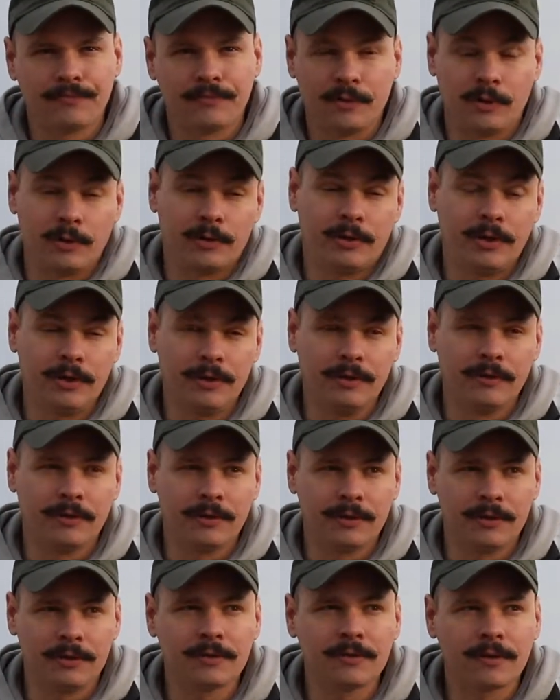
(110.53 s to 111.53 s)
looked into
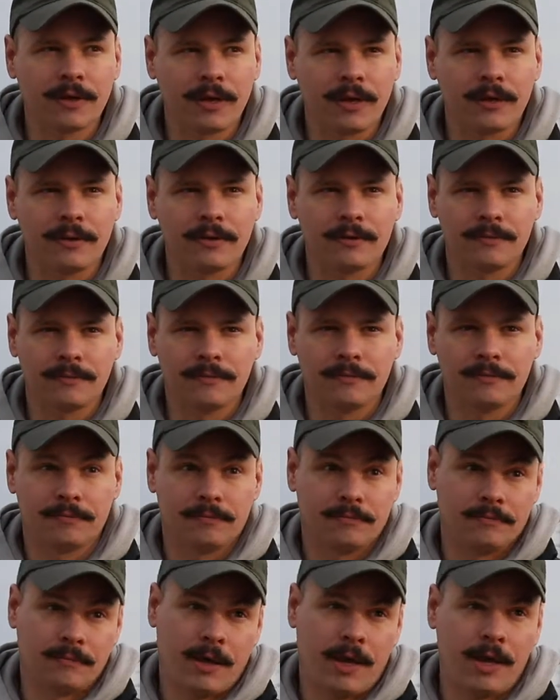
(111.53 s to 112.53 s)
it, and
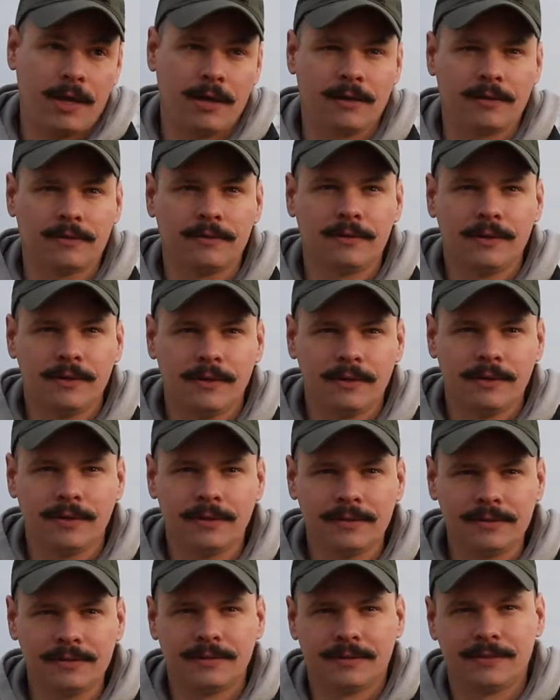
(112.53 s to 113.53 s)
hey,
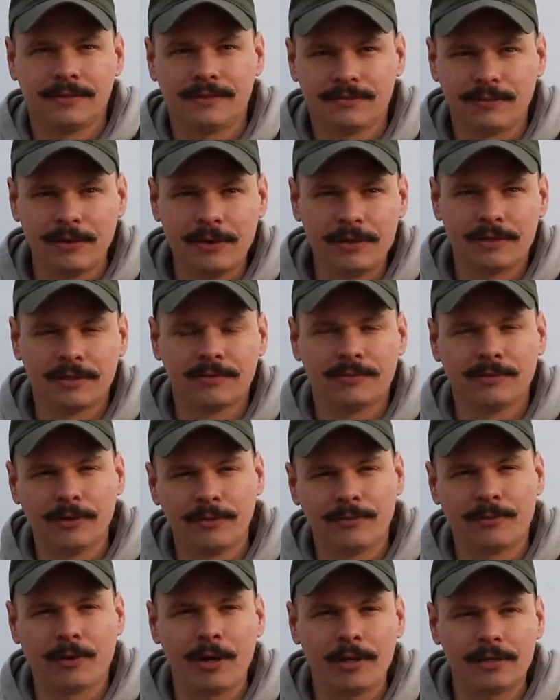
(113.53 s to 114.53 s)
it's
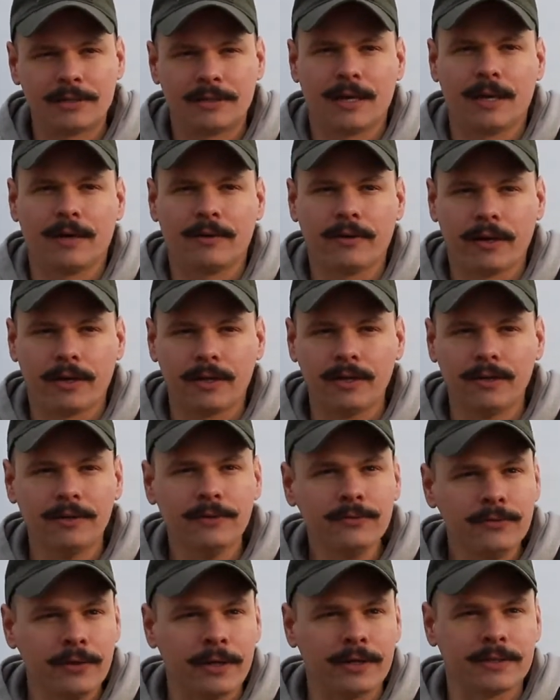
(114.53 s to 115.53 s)
reasonably priced now. I can
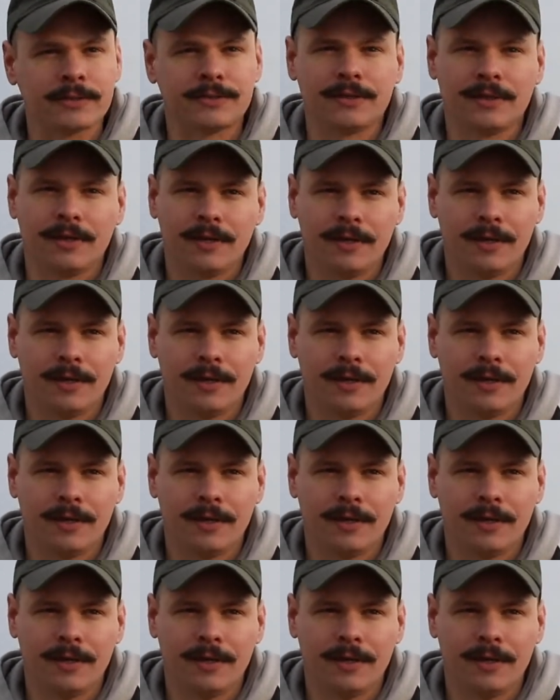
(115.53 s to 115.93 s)
do this.